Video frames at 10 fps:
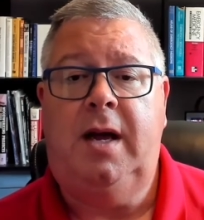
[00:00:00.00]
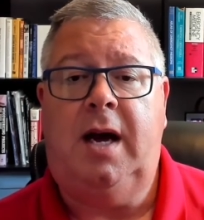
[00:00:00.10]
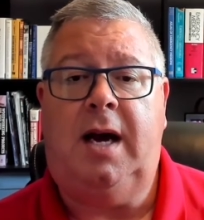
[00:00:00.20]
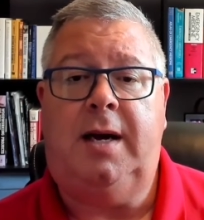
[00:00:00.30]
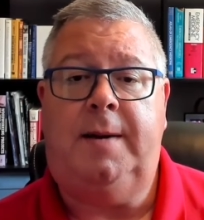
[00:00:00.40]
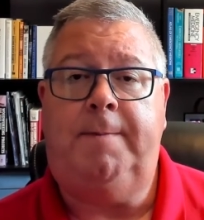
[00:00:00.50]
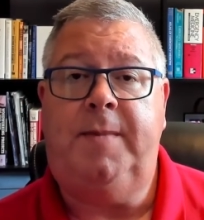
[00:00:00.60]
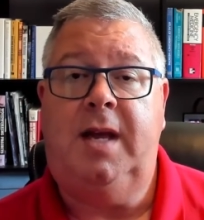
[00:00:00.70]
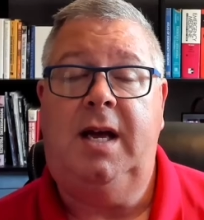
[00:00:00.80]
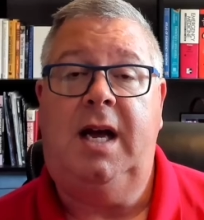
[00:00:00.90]

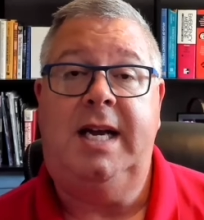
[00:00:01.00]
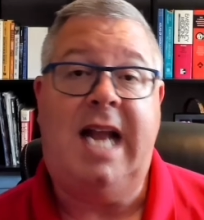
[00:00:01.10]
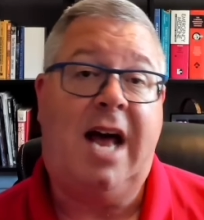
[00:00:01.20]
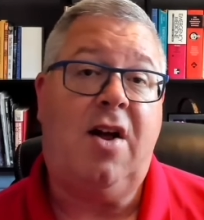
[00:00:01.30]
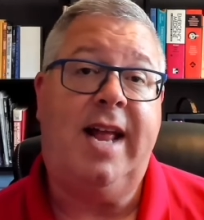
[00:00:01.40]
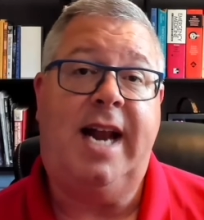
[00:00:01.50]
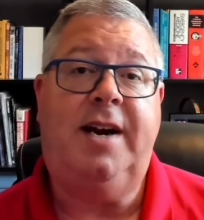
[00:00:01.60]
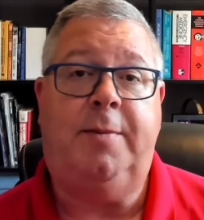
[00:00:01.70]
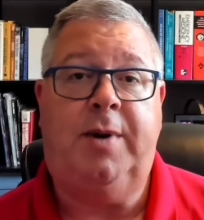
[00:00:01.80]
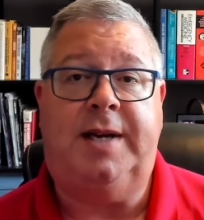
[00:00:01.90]
Not all
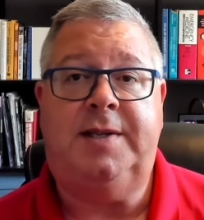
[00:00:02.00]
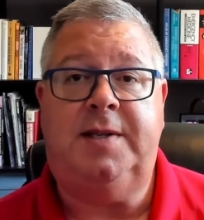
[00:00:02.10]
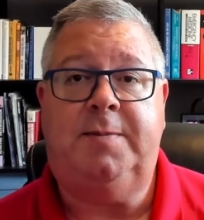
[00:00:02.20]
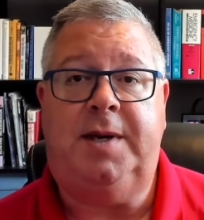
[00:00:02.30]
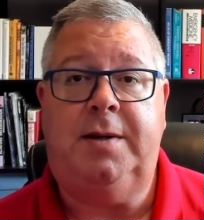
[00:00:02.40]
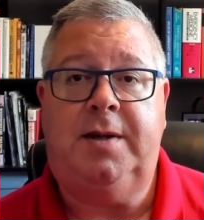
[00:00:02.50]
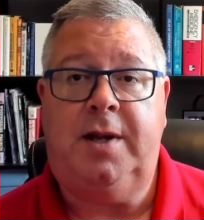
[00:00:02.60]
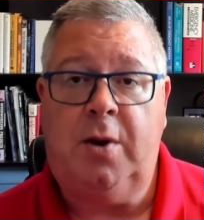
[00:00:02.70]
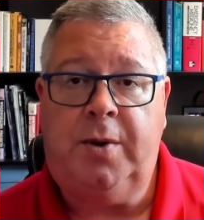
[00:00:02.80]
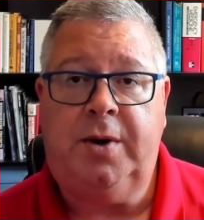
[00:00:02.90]
antidepressants, but
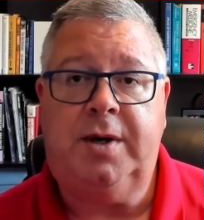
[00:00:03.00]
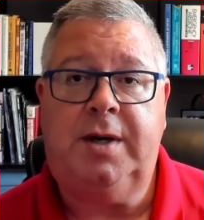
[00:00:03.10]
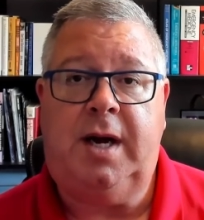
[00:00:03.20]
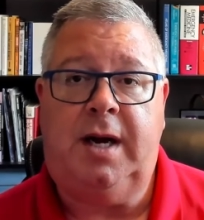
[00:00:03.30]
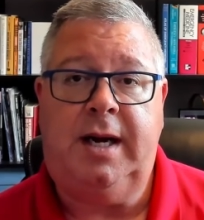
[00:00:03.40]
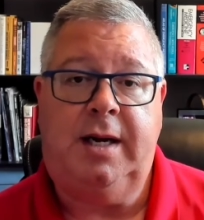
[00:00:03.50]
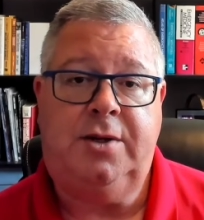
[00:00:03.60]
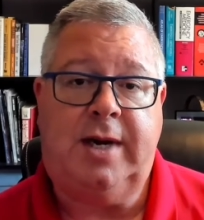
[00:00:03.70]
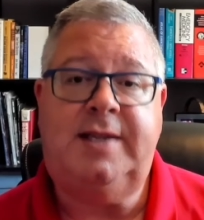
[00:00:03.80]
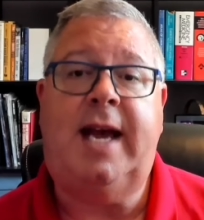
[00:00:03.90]
the older
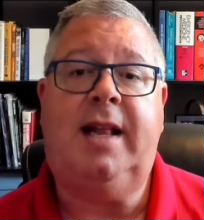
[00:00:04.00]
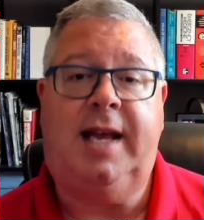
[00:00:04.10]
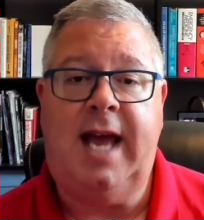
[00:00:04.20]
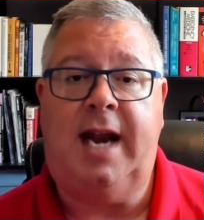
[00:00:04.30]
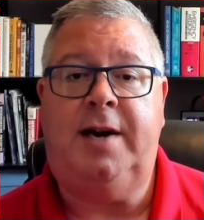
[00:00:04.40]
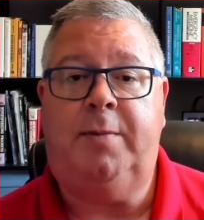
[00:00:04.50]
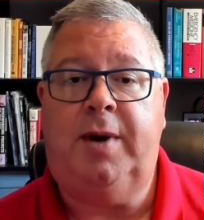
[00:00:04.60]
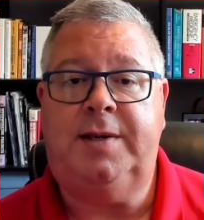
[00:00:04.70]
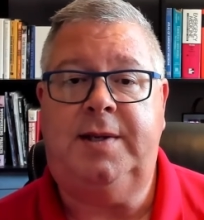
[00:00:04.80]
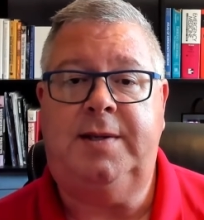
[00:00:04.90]
tricyclic
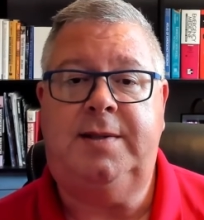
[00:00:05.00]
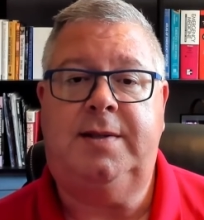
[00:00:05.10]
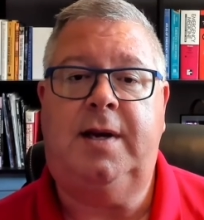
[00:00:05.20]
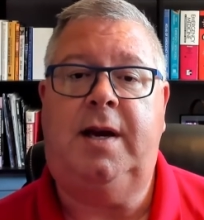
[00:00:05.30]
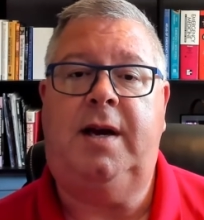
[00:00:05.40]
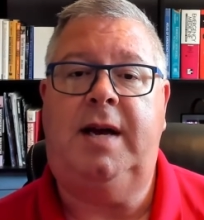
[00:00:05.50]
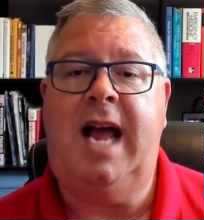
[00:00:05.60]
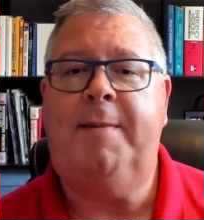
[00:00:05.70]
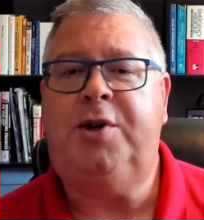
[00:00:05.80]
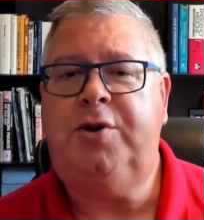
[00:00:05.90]
antidepressants,
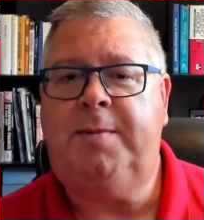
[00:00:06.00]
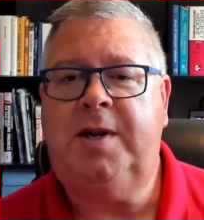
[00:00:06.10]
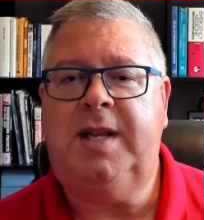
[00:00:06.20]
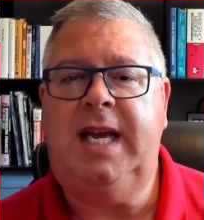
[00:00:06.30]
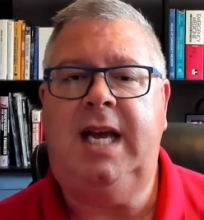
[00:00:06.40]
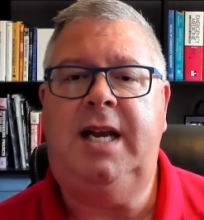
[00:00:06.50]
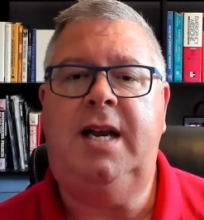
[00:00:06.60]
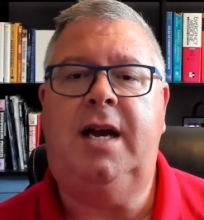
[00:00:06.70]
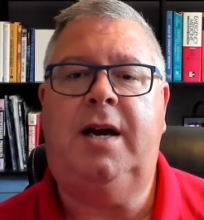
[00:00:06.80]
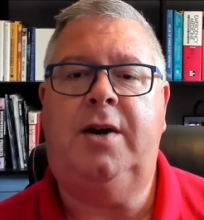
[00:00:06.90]

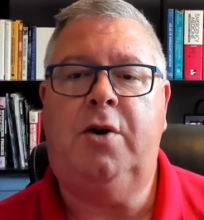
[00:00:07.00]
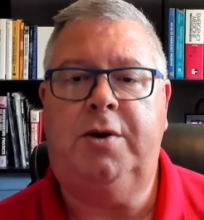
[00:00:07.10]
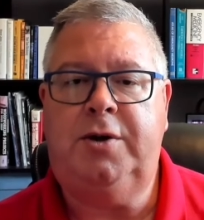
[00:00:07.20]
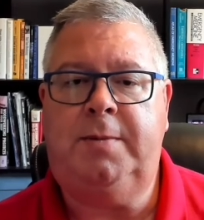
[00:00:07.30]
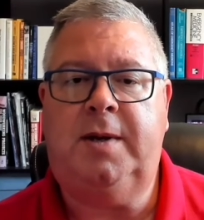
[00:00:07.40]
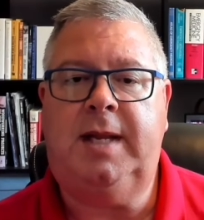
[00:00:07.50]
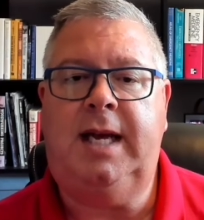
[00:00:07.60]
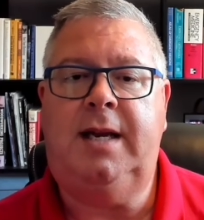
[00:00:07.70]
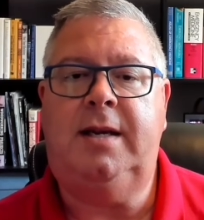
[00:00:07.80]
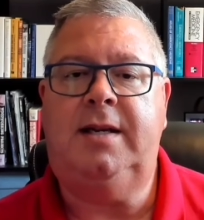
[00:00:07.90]
amitriptyline,
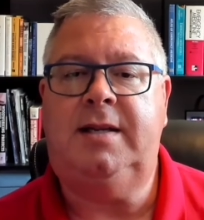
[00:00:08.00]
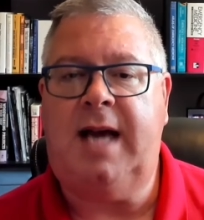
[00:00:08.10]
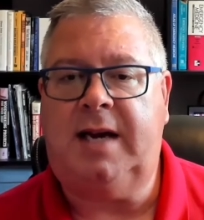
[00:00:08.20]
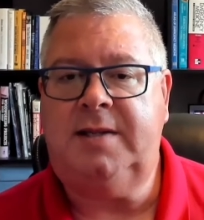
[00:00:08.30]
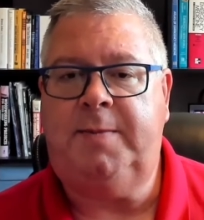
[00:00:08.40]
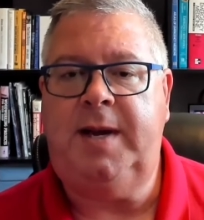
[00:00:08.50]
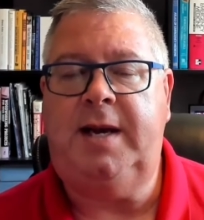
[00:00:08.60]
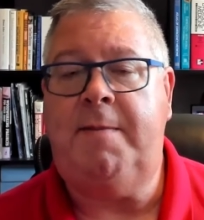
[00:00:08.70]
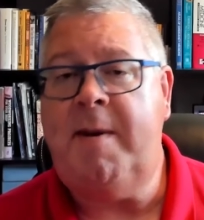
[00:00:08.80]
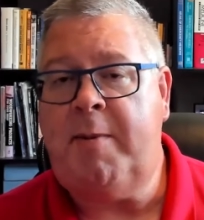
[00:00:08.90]
nortriptyline,
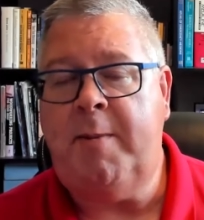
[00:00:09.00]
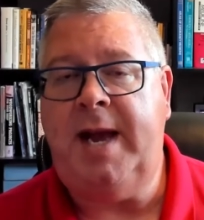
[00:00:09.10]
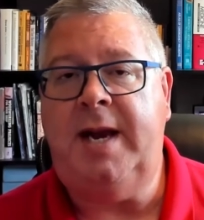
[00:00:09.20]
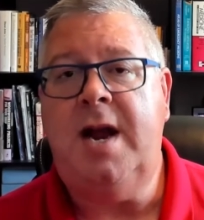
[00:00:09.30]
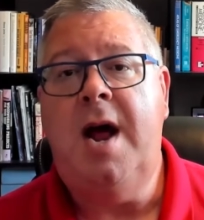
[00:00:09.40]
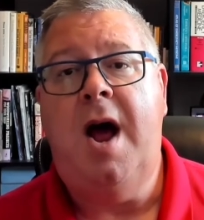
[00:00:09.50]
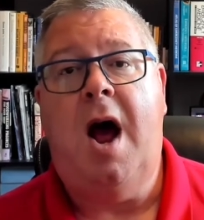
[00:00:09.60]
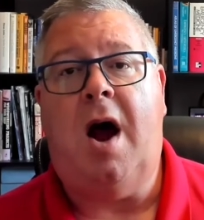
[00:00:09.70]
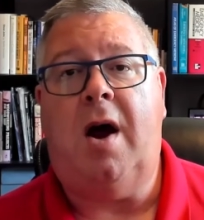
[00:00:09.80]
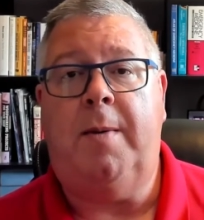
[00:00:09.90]
doxycycline, imipramine,
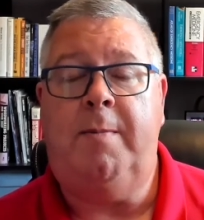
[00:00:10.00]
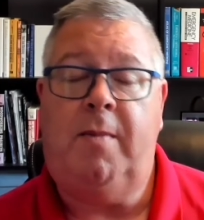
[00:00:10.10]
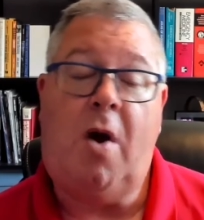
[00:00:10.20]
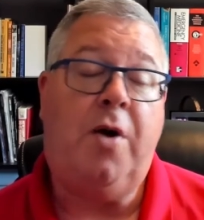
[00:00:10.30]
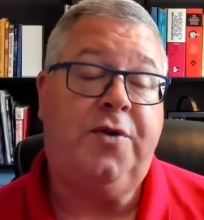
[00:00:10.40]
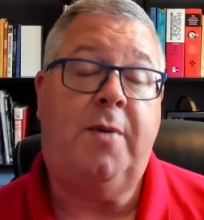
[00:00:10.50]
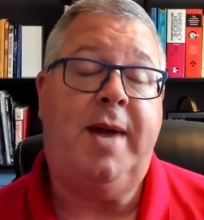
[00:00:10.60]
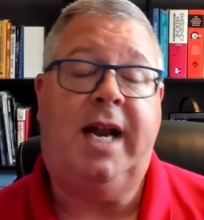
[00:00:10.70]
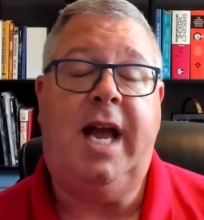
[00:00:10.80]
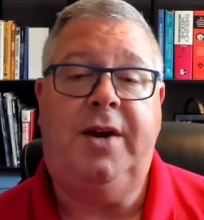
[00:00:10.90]
are also
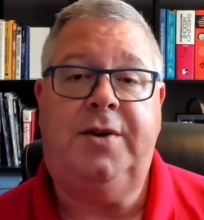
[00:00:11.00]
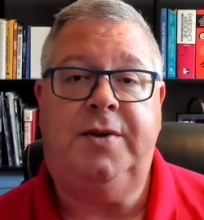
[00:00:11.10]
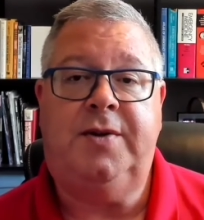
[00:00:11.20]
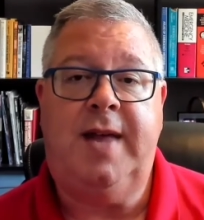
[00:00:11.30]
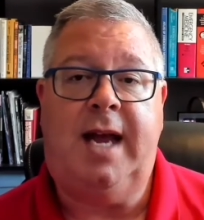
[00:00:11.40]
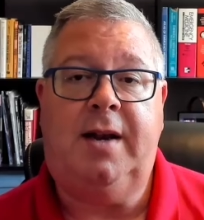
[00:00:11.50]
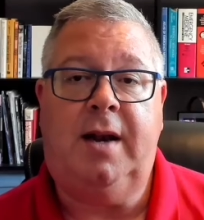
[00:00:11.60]
medications that